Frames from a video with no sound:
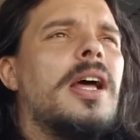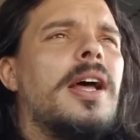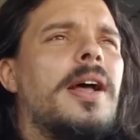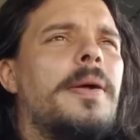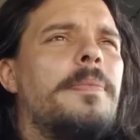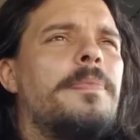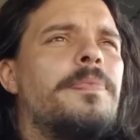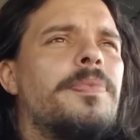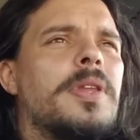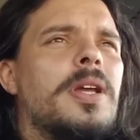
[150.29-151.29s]

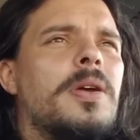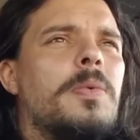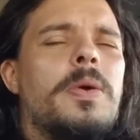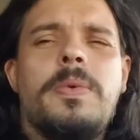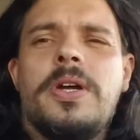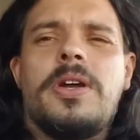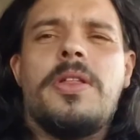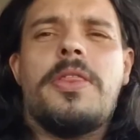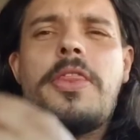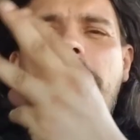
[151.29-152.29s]
We work
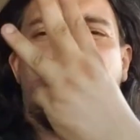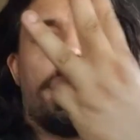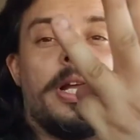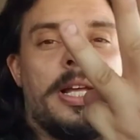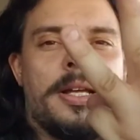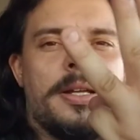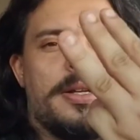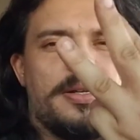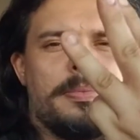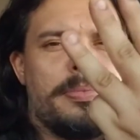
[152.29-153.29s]
on 3
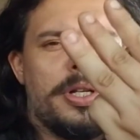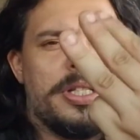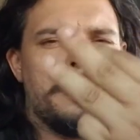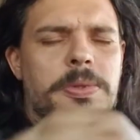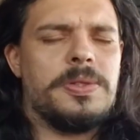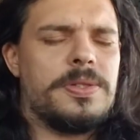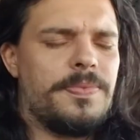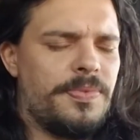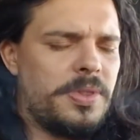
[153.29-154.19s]
principles.